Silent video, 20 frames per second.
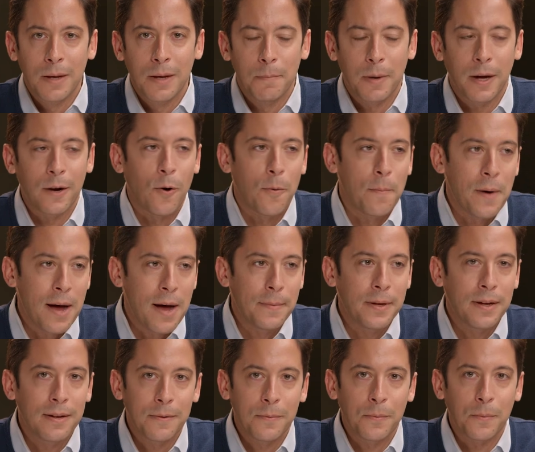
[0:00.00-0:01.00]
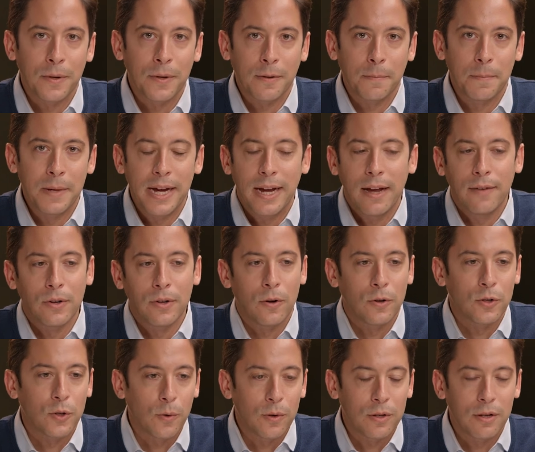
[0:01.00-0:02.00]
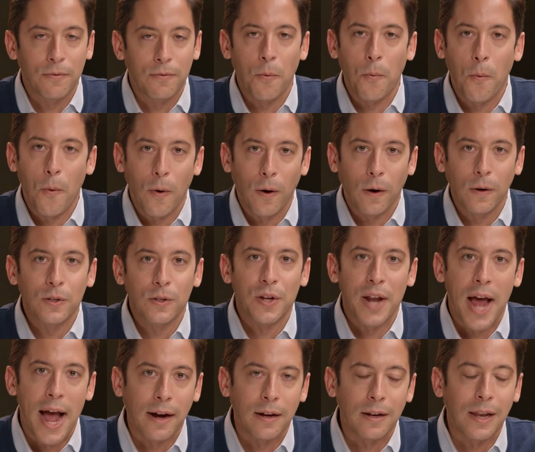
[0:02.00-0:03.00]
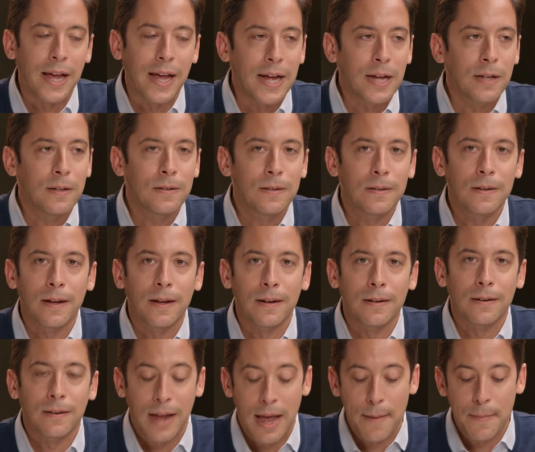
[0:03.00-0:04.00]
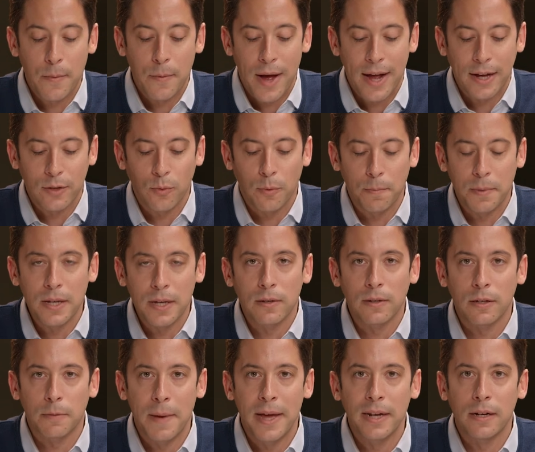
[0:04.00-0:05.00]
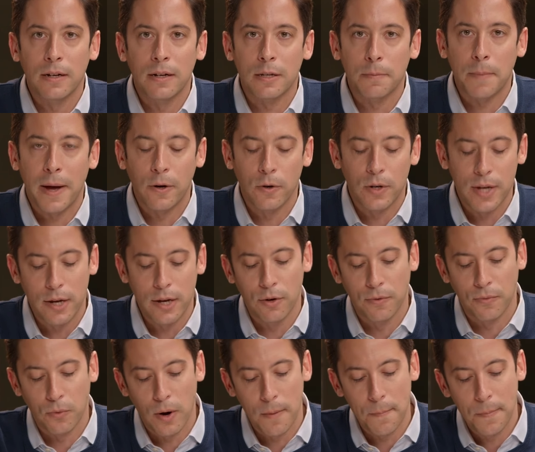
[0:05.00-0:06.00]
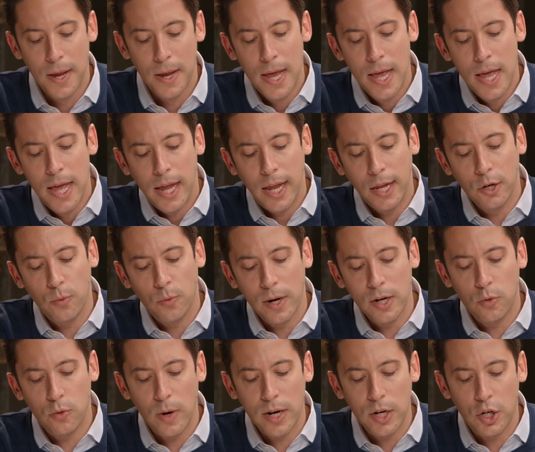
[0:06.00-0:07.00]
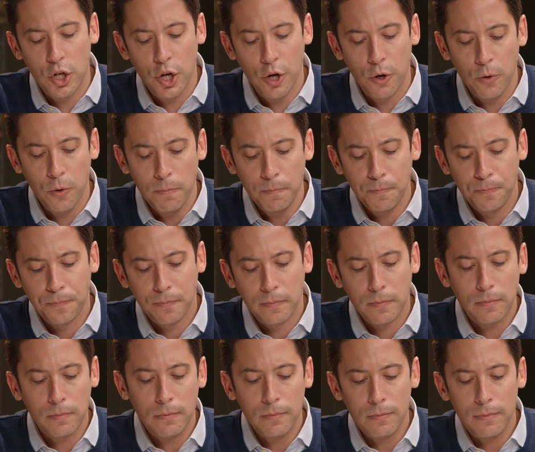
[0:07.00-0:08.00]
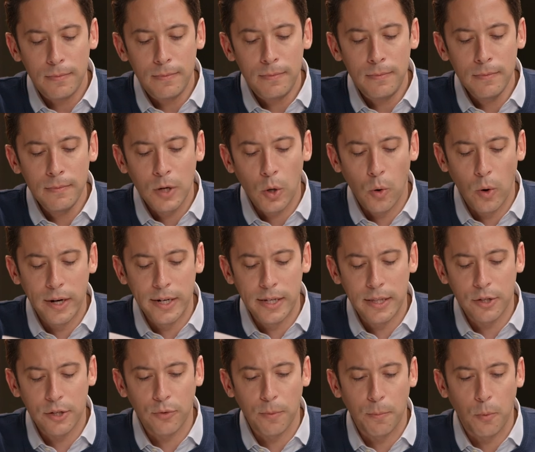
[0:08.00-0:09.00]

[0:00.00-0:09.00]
But Obama will be given all sorts of awards and accolades, and Amy Wax will be suspended despite her tenure for it. In 2022, according to this